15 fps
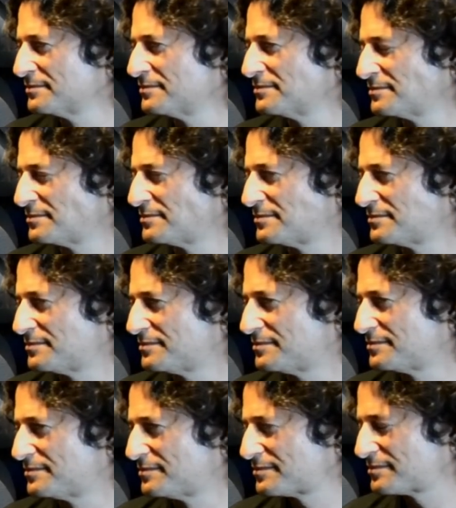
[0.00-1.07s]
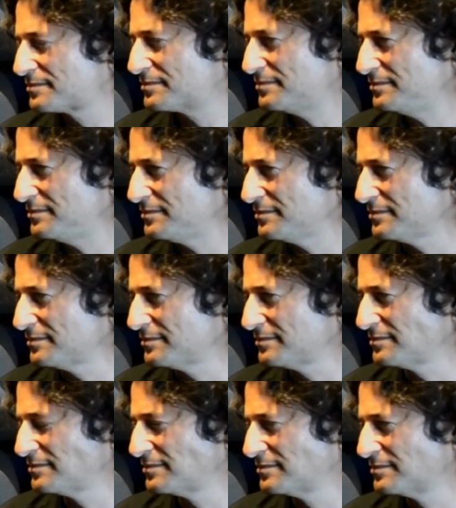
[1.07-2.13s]

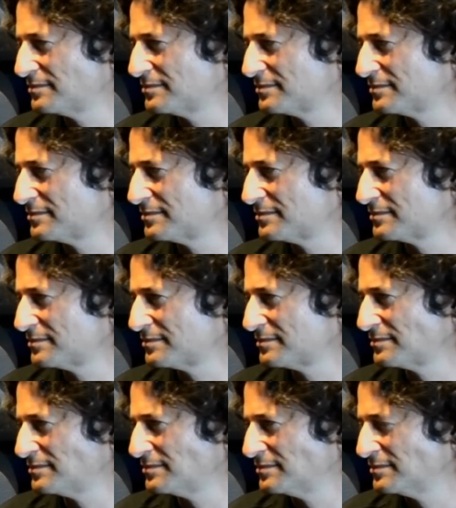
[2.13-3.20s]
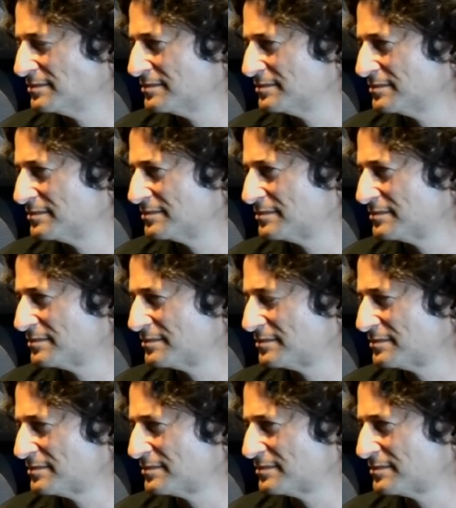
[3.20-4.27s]

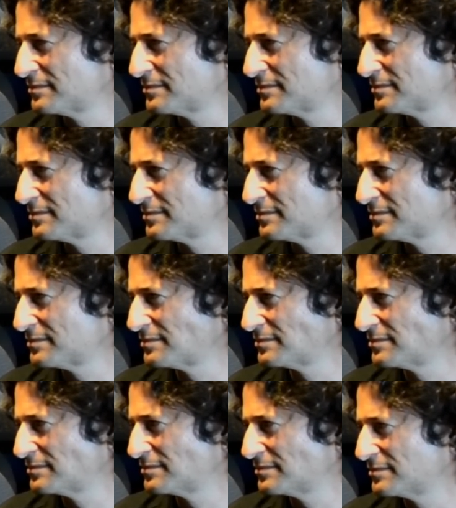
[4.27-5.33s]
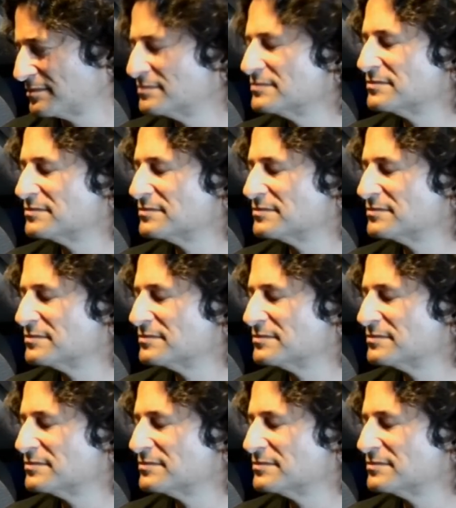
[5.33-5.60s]
No words are spoken by the person on screen.